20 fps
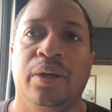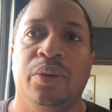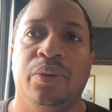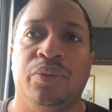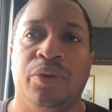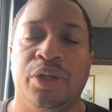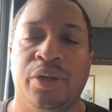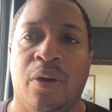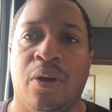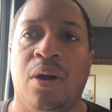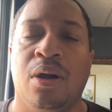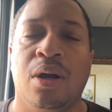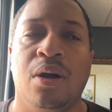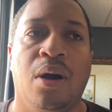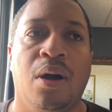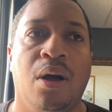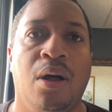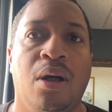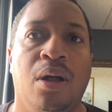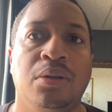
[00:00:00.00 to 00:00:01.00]
When you're on
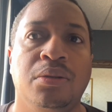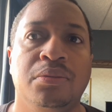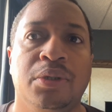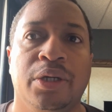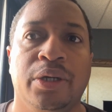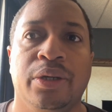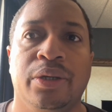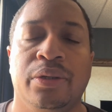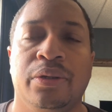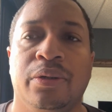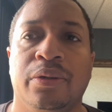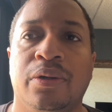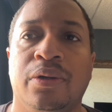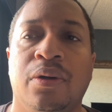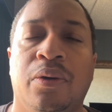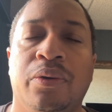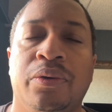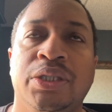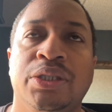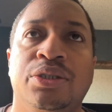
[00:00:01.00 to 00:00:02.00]
call, you're
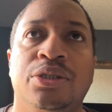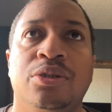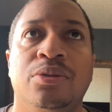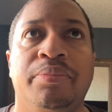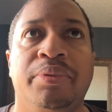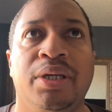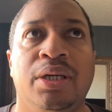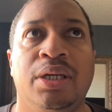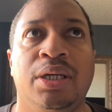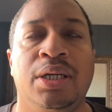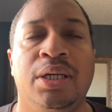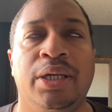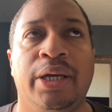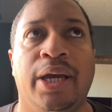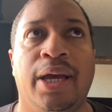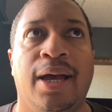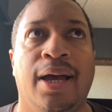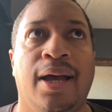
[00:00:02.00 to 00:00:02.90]
going to be